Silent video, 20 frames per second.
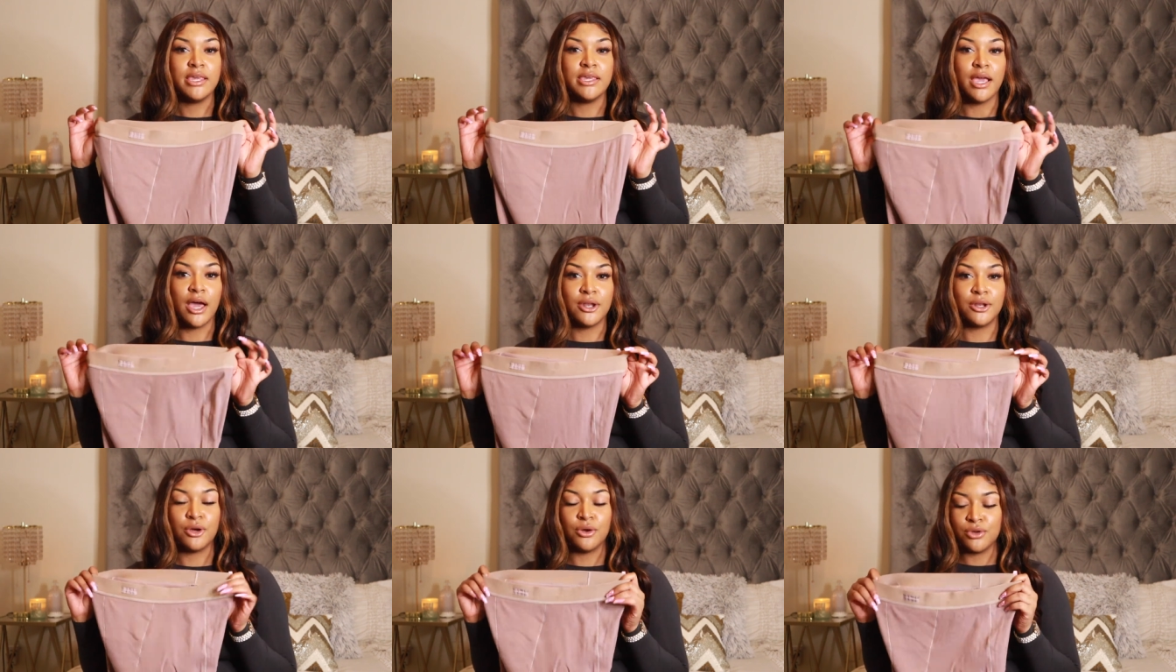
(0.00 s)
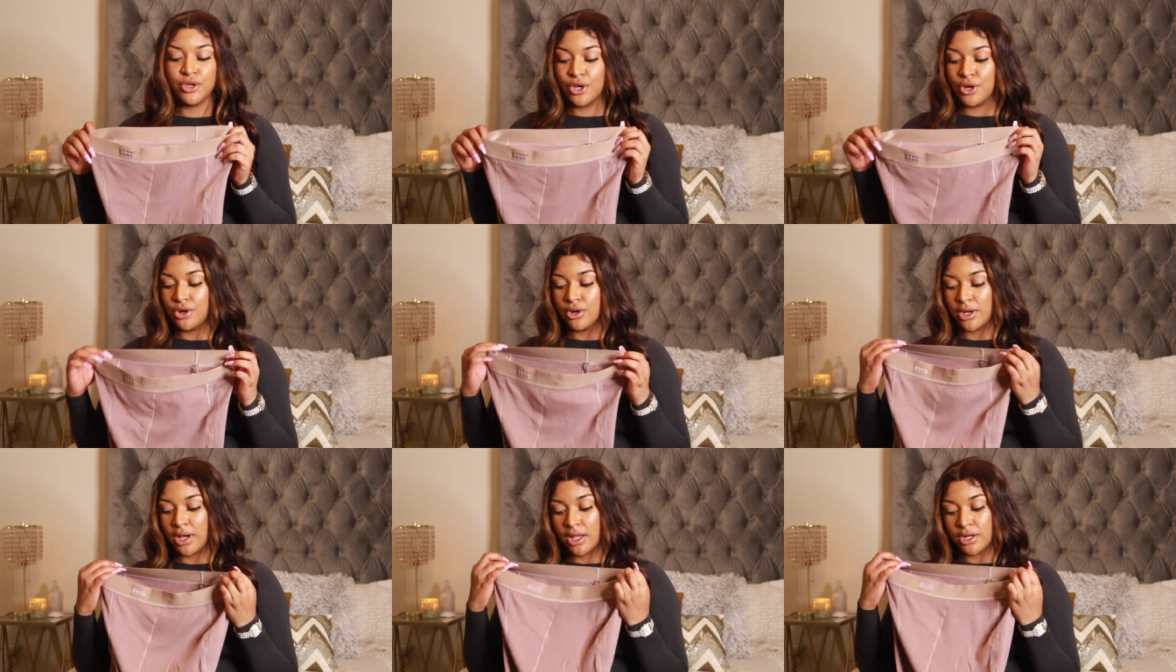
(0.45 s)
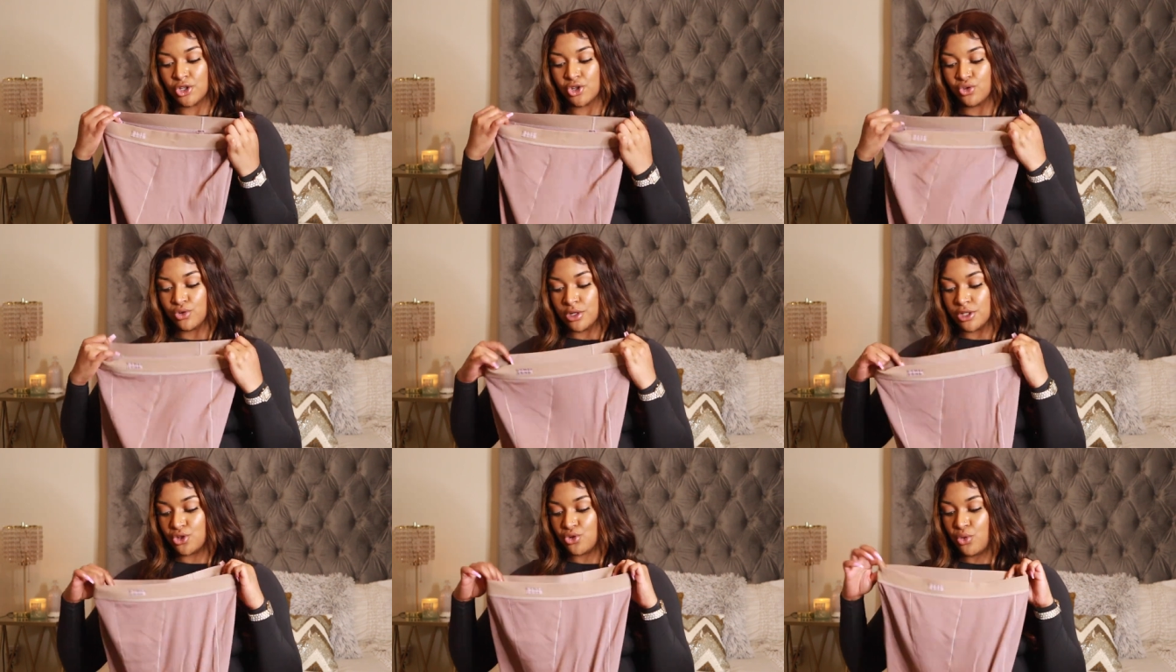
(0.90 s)
y'all know your girl got a
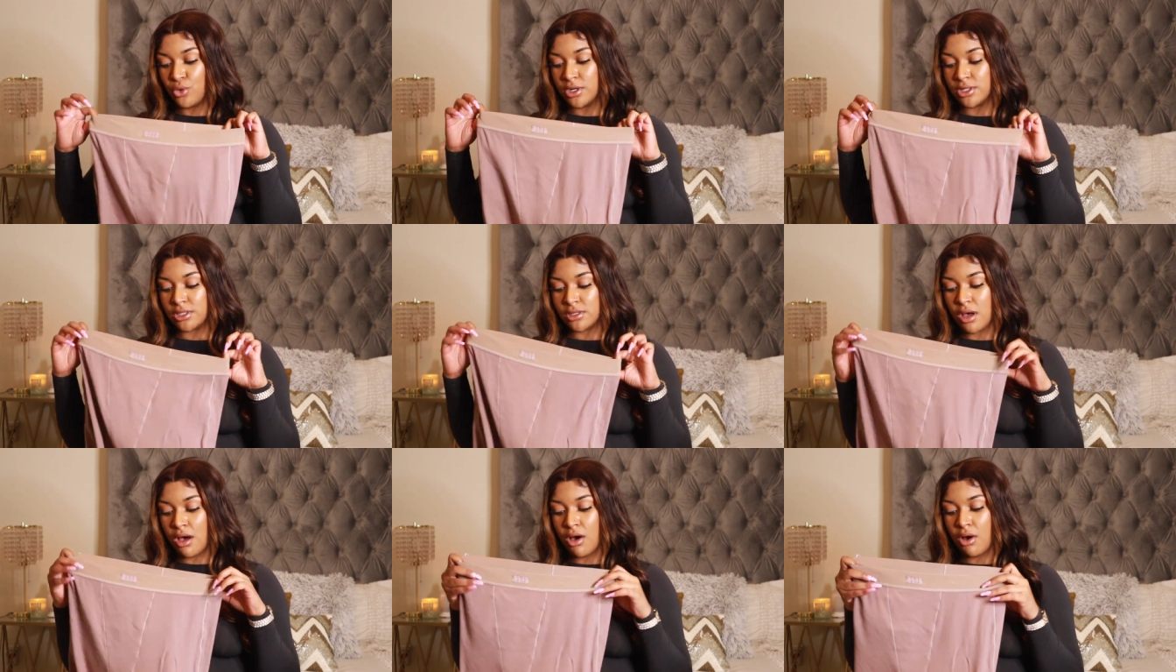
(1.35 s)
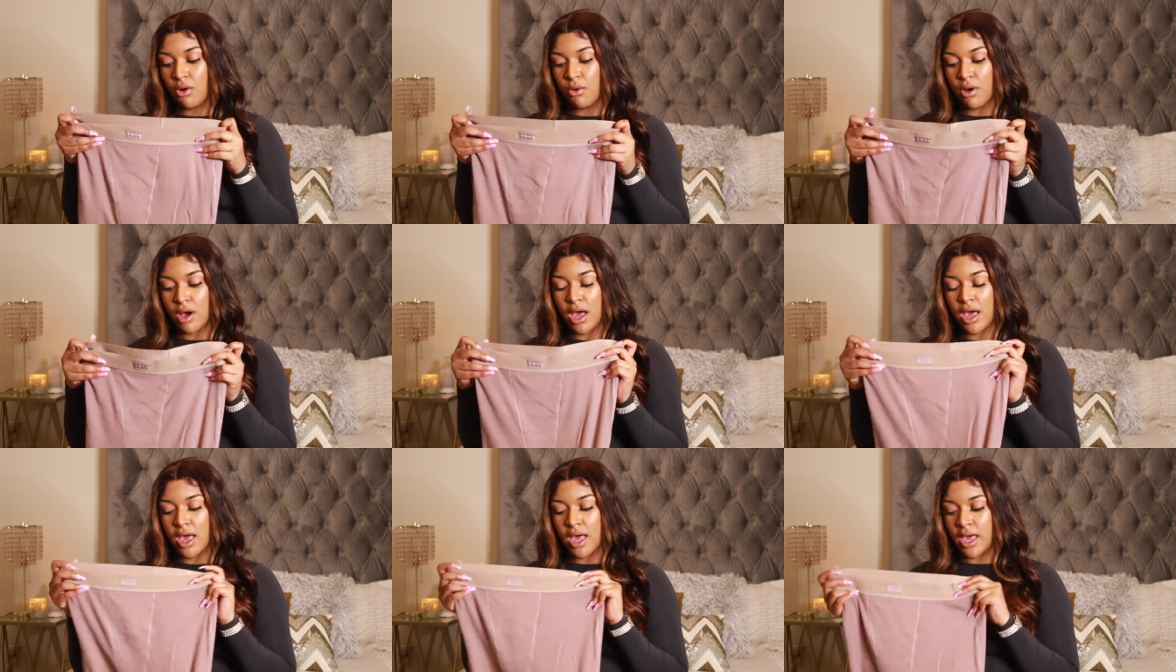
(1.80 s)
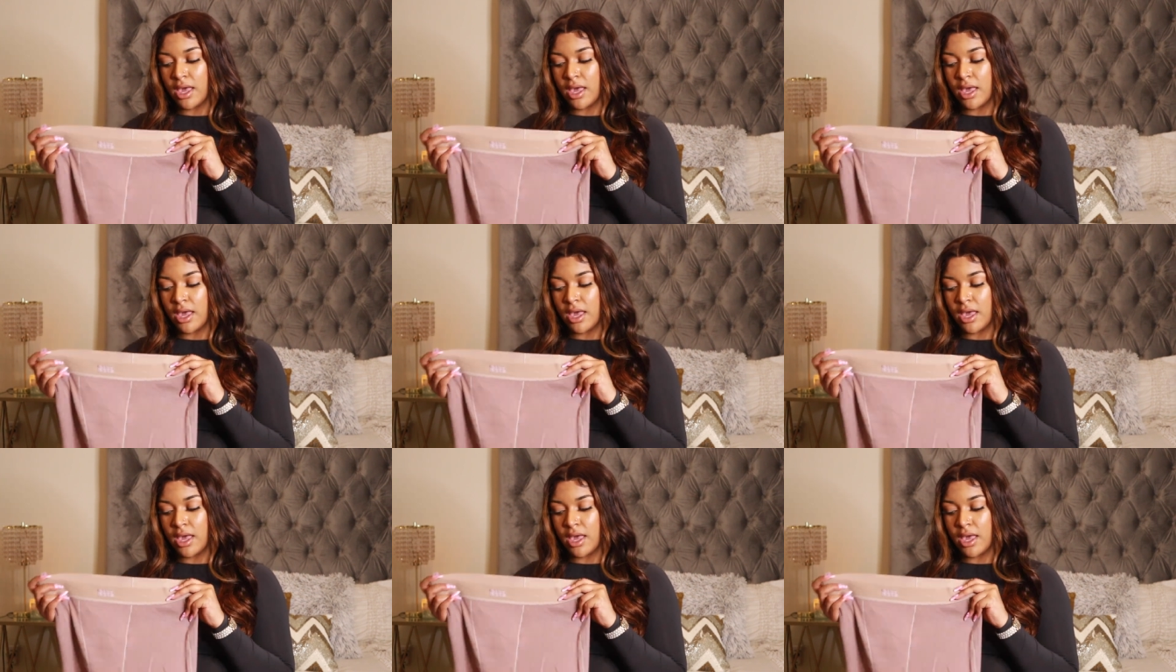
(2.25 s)
short torso